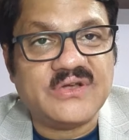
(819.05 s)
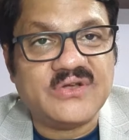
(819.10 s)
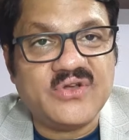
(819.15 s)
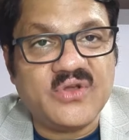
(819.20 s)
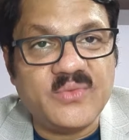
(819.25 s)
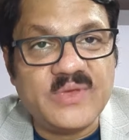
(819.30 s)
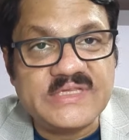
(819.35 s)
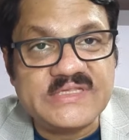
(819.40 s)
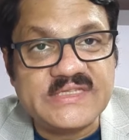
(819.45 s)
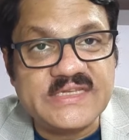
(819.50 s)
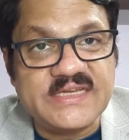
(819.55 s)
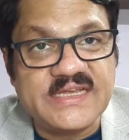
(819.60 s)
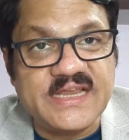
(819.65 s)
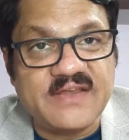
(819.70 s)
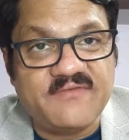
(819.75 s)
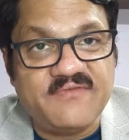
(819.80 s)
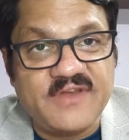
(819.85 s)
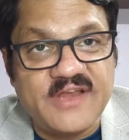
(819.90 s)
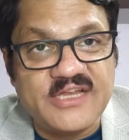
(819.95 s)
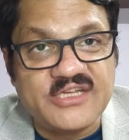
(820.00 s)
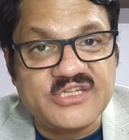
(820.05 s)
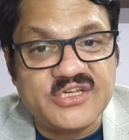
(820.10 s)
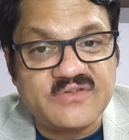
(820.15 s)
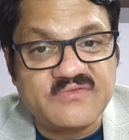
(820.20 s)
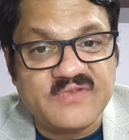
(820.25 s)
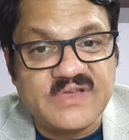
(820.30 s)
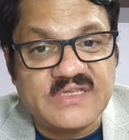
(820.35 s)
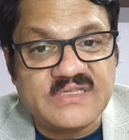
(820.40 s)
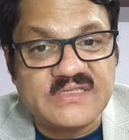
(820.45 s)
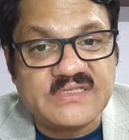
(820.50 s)
Domestic
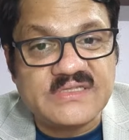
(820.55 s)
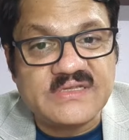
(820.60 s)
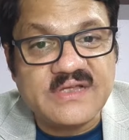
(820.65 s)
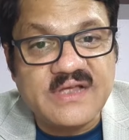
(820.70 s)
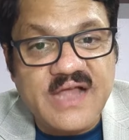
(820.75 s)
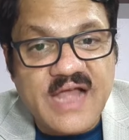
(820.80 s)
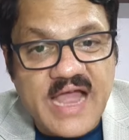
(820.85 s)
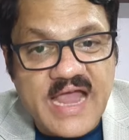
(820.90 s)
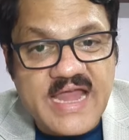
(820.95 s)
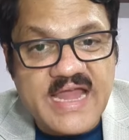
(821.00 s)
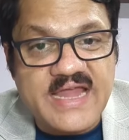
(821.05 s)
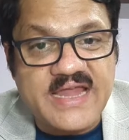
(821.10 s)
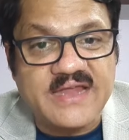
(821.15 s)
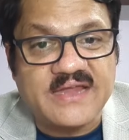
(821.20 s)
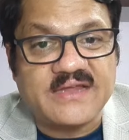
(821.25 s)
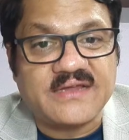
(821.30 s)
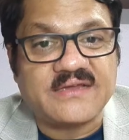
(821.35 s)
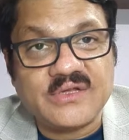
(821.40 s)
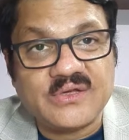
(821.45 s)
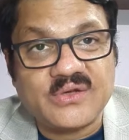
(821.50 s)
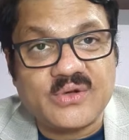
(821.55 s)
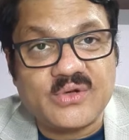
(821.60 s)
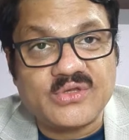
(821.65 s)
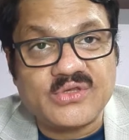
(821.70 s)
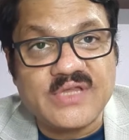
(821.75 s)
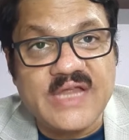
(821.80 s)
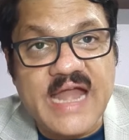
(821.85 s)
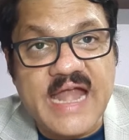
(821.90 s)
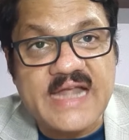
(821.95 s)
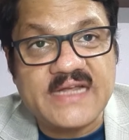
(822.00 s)
inflation was high.
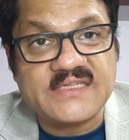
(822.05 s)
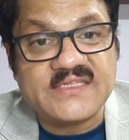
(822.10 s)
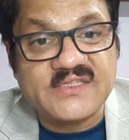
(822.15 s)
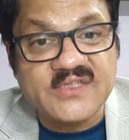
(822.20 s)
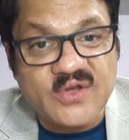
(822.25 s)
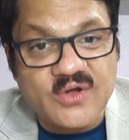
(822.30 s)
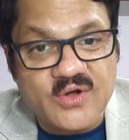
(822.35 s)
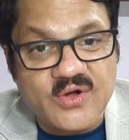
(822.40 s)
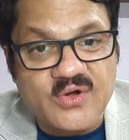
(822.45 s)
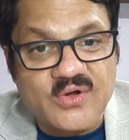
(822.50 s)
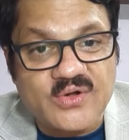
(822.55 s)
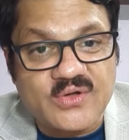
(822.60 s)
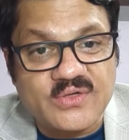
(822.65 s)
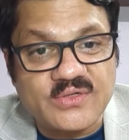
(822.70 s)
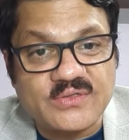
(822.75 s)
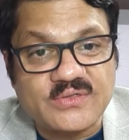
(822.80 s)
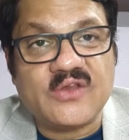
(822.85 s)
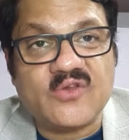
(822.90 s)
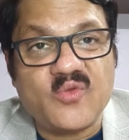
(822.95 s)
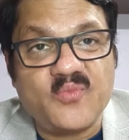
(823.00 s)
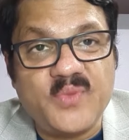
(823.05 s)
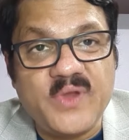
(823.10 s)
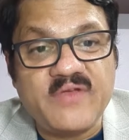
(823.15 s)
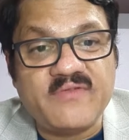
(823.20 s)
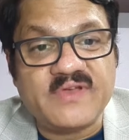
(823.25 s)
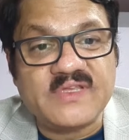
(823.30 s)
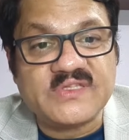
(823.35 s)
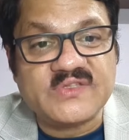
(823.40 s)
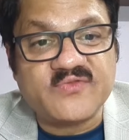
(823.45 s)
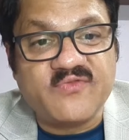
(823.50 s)
Growth had slowed. The rupee
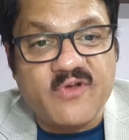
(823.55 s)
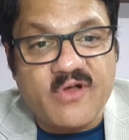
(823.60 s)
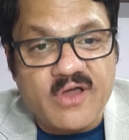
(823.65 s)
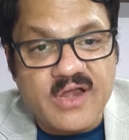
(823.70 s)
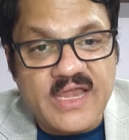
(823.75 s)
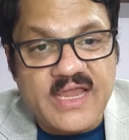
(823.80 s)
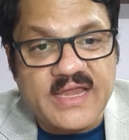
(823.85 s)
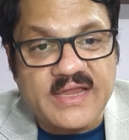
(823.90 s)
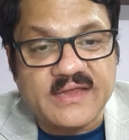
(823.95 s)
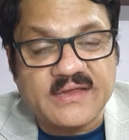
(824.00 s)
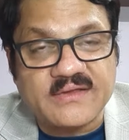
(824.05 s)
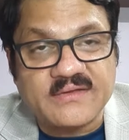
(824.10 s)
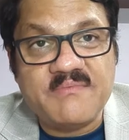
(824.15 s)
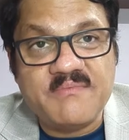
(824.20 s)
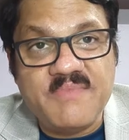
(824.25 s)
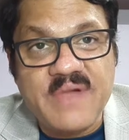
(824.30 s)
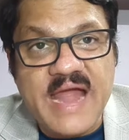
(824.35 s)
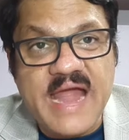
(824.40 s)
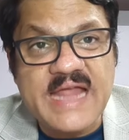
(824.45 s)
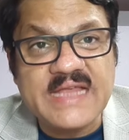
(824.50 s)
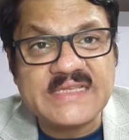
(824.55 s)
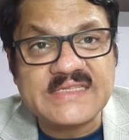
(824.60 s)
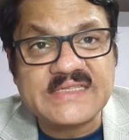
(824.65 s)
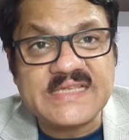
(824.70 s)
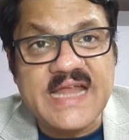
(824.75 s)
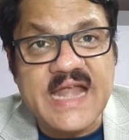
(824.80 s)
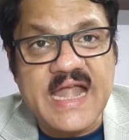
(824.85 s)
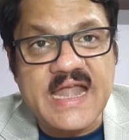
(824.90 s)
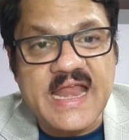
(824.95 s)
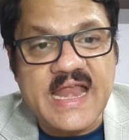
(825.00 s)
was falling. Banks
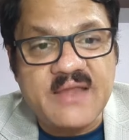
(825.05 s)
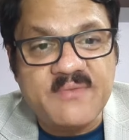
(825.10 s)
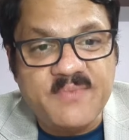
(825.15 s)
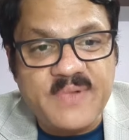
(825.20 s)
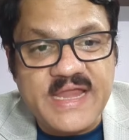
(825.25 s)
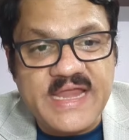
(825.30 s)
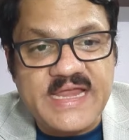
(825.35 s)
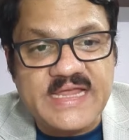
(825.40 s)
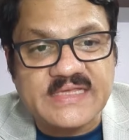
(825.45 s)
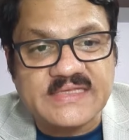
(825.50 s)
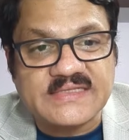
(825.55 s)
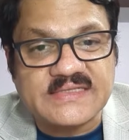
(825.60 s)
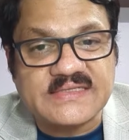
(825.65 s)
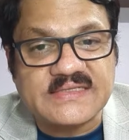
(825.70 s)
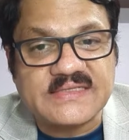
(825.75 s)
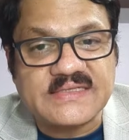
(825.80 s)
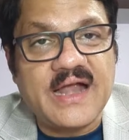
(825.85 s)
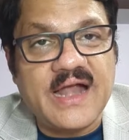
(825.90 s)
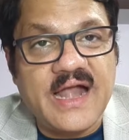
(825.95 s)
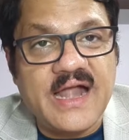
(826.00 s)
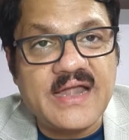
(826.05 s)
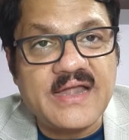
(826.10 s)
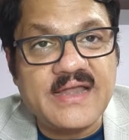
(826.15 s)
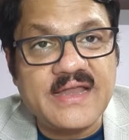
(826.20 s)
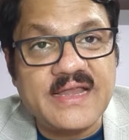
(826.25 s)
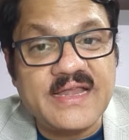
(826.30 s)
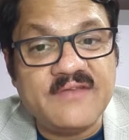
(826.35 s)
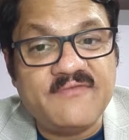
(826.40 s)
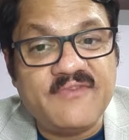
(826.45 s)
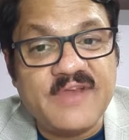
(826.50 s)
had NPAs.
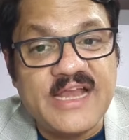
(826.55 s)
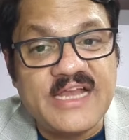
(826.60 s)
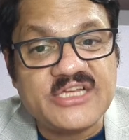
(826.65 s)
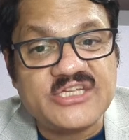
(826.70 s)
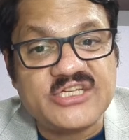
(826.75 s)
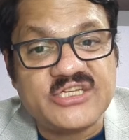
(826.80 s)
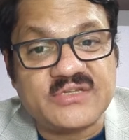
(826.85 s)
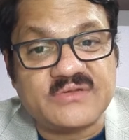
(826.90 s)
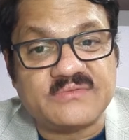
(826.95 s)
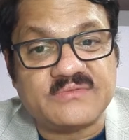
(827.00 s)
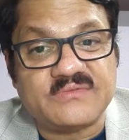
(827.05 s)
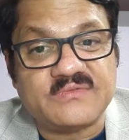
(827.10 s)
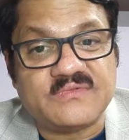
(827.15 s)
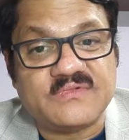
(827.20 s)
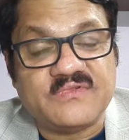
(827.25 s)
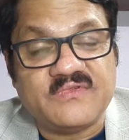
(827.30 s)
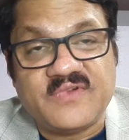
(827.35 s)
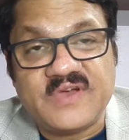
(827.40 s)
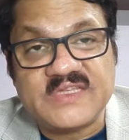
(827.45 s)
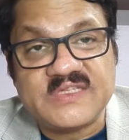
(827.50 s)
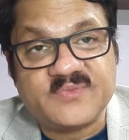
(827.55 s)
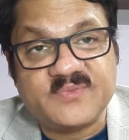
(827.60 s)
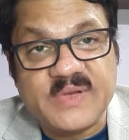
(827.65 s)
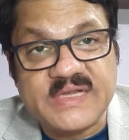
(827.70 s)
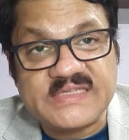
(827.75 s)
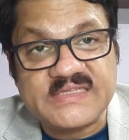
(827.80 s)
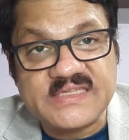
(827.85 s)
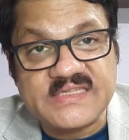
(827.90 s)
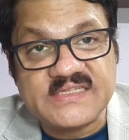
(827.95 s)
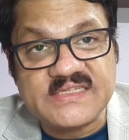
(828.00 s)
And inflation was
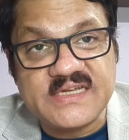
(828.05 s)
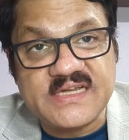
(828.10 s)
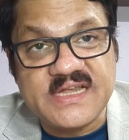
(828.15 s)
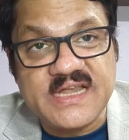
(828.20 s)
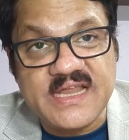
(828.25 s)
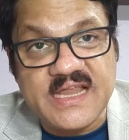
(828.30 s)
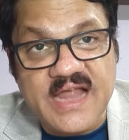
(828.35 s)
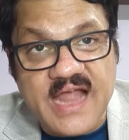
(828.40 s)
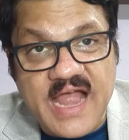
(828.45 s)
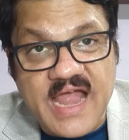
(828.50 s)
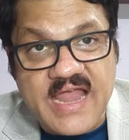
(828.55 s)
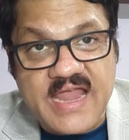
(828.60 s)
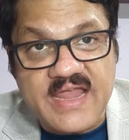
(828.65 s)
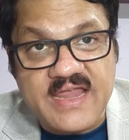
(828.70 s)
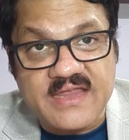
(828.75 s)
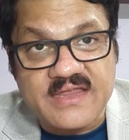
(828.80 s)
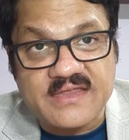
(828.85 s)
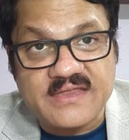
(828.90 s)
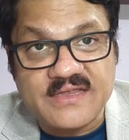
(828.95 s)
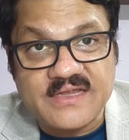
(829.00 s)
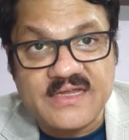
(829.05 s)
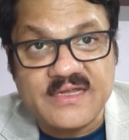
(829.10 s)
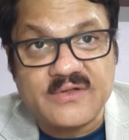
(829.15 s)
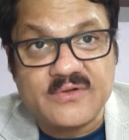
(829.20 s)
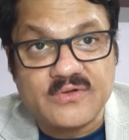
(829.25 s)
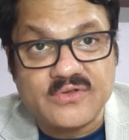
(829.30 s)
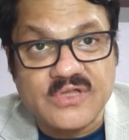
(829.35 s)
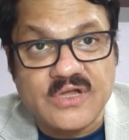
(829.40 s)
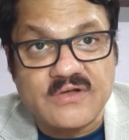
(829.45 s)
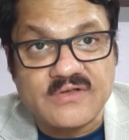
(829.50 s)
persistently high in
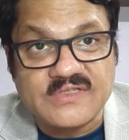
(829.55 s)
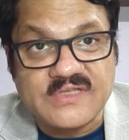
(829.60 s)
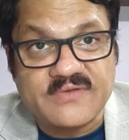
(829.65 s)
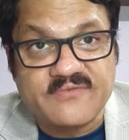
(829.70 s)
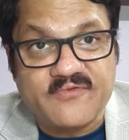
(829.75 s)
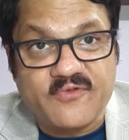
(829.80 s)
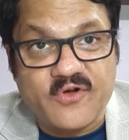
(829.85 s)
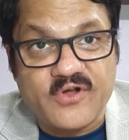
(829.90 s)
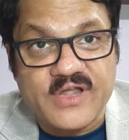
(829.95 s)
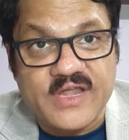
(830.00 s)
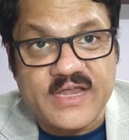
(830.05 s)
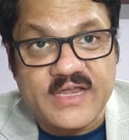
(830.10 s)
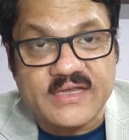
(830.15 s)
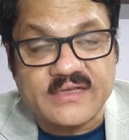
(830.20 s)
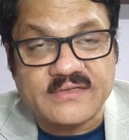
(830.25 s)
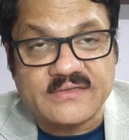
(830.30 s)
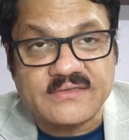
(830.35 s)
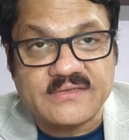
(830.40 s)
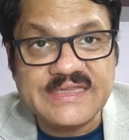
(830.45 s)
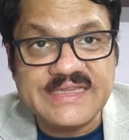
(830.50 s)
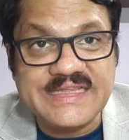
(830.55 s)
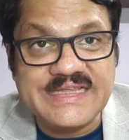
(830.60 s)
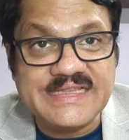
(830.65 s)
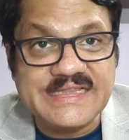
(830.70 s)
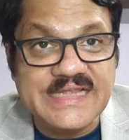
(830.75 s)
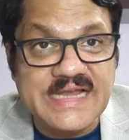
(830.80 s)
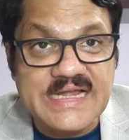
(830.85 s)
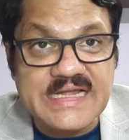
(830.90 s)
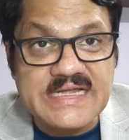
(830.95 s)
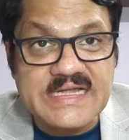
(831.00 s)
2014, the
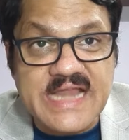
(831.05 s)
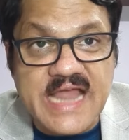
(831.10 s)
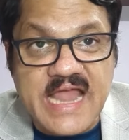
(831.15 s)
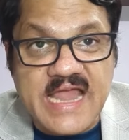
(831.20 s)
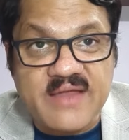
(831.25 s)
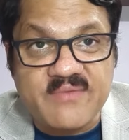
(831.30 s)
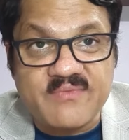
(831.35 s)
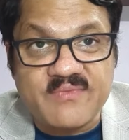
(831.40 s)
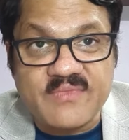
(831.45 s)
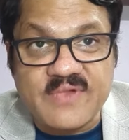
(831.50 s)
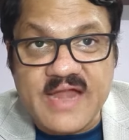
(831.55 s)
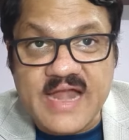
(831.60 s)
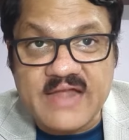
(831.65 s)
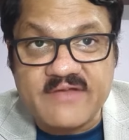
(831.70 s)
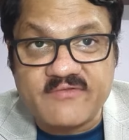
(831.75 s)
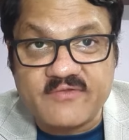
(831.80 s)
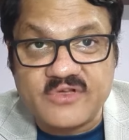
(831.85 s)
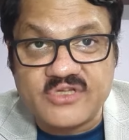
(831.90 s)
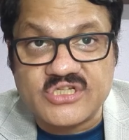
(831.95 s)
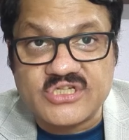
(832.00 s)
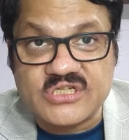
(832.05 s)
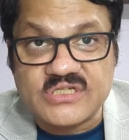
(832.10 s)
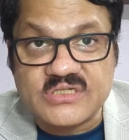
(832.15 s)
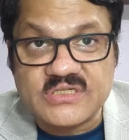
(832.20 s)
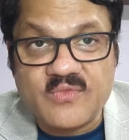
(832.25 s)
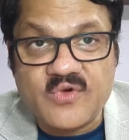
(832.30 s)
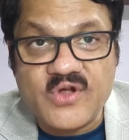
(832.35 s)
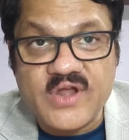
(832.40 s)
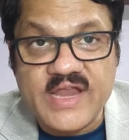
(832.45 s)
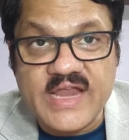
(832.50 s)
then time at which
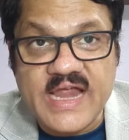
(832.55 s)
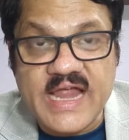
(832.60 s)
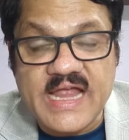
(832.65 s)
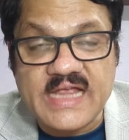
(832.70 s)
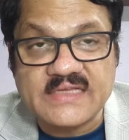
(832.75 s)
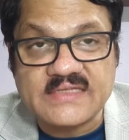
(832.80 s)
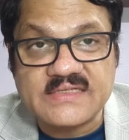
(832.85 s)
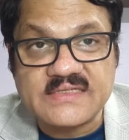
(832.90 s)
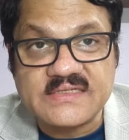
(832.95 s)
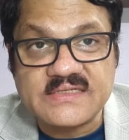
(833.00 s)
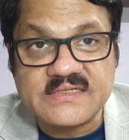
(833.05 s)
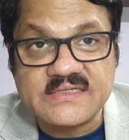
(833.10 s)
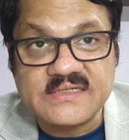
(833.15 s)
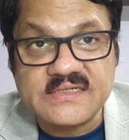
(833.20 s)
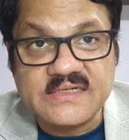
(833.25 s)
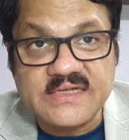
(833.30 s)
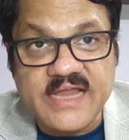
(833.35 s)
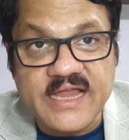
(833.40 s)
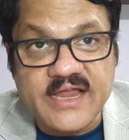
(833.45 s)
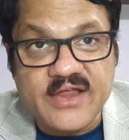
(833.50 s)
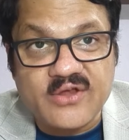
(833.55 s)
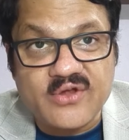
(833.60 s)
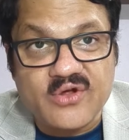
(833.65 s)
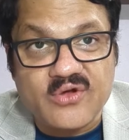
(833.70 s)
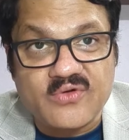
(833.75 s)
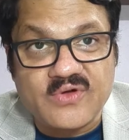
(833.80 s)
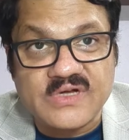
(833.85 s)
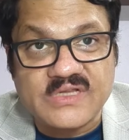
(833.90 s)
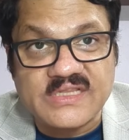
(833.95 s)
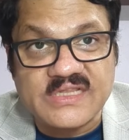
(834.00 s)
Modi has taken
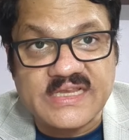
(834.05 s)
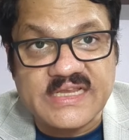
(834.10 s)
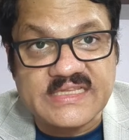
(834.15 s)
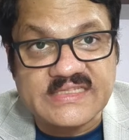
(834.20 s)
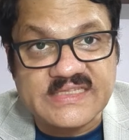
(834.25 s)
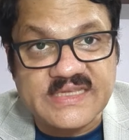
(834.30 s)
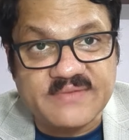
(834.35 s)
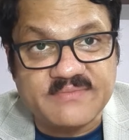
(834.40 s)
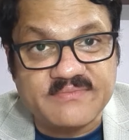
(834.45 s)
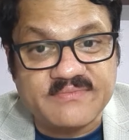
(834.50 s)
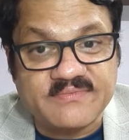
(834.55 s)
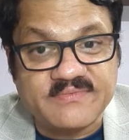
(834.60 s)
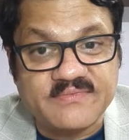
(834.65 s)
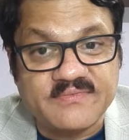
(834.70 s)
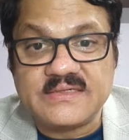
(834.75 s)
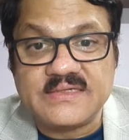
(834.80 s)
over the regime.